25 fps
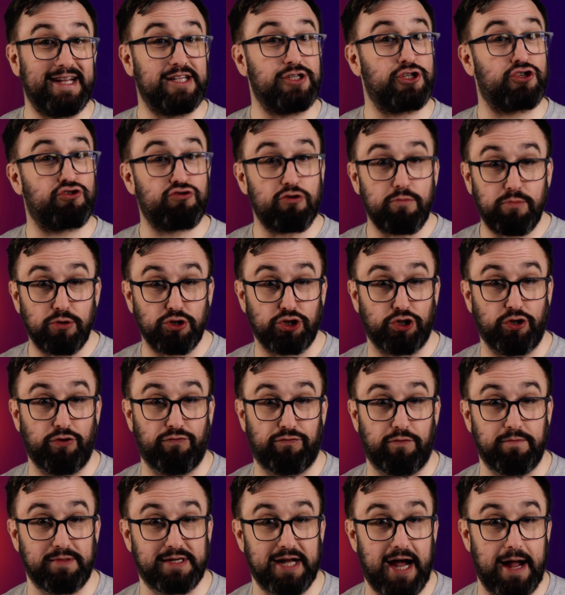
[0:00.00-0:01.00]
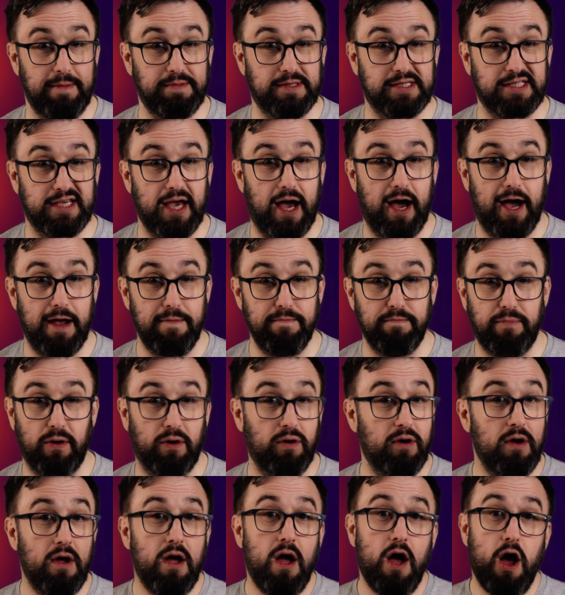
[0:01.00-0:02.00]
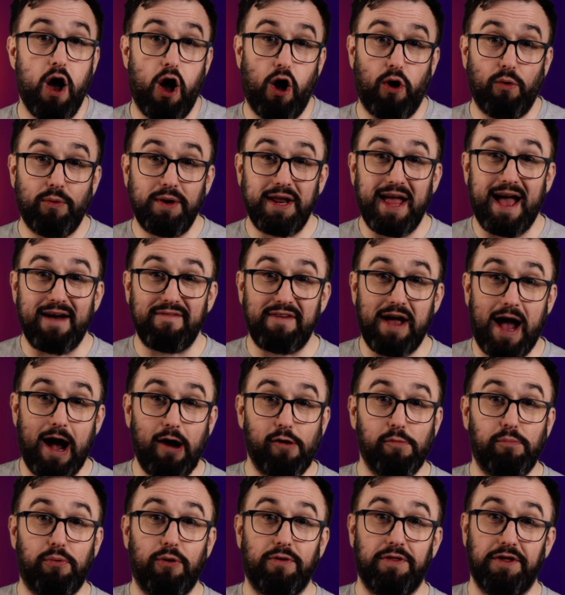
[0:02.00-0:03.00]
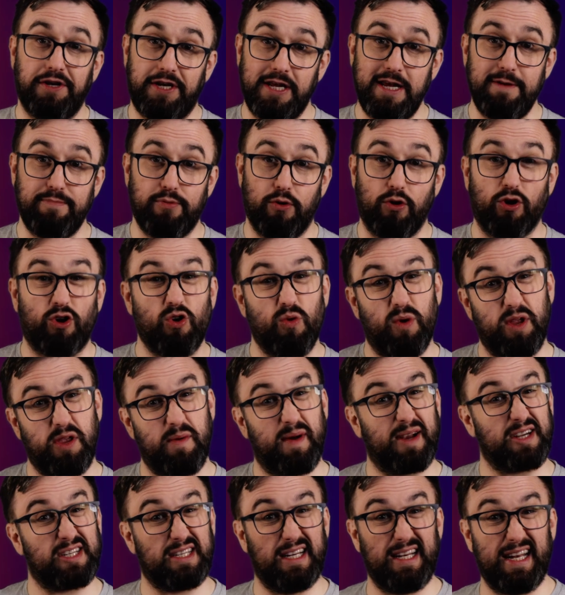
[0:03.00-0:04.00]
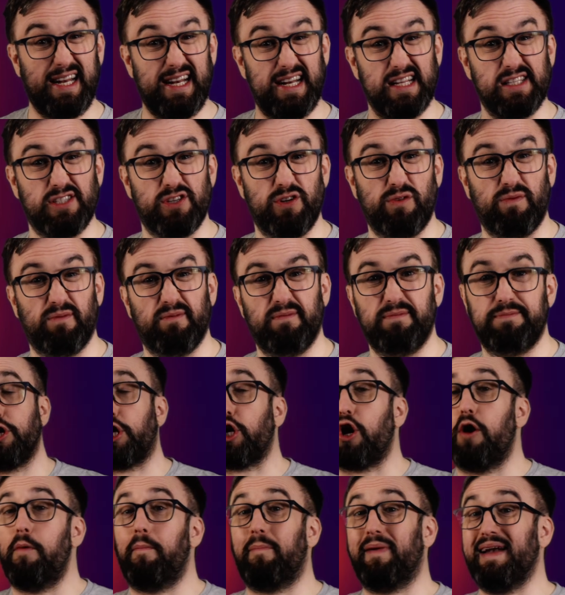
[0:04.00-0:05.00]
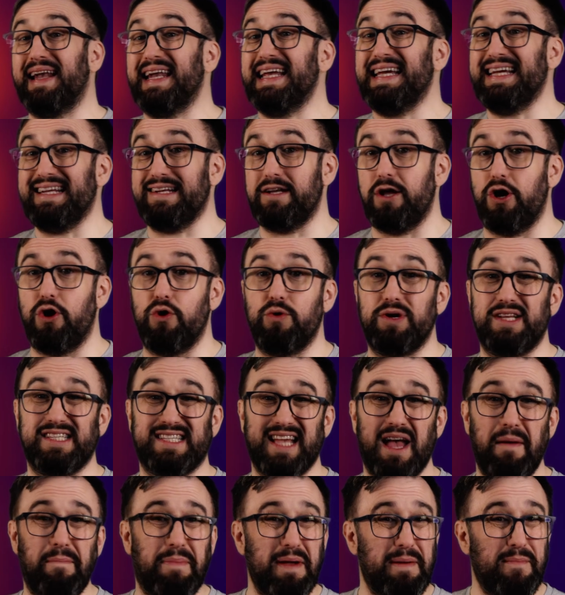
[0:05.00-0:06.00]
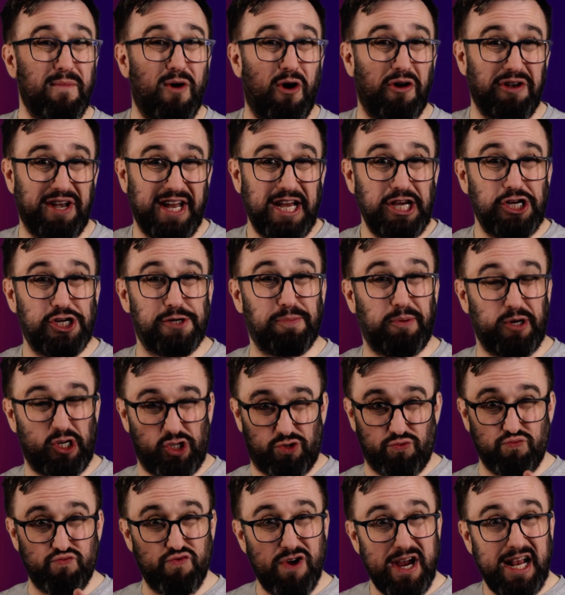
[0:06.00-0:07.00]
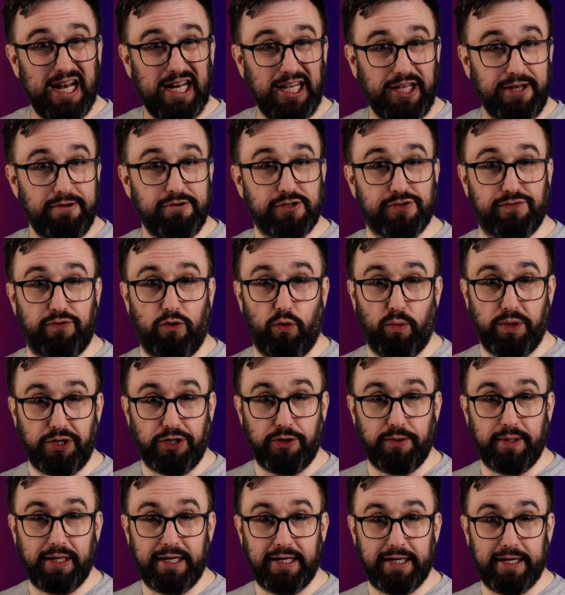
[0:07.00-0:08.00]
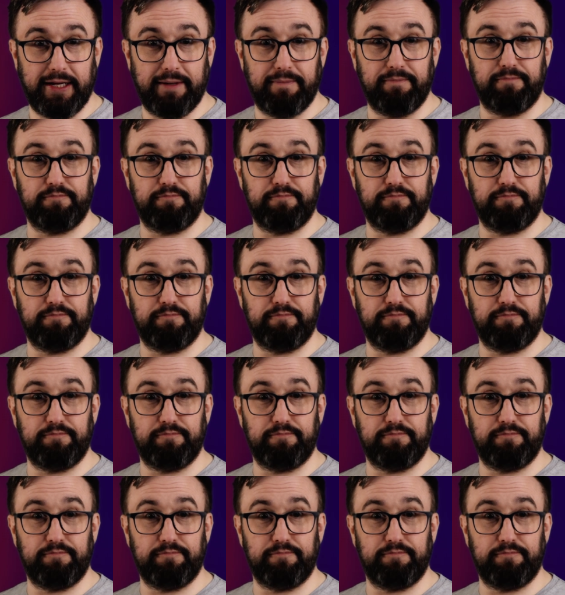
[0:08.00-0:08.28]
need to troubleshoot from time to time, but only have it output the debug when you actually need it to. The complete node is a bit more niche, but it's really useful when you need it.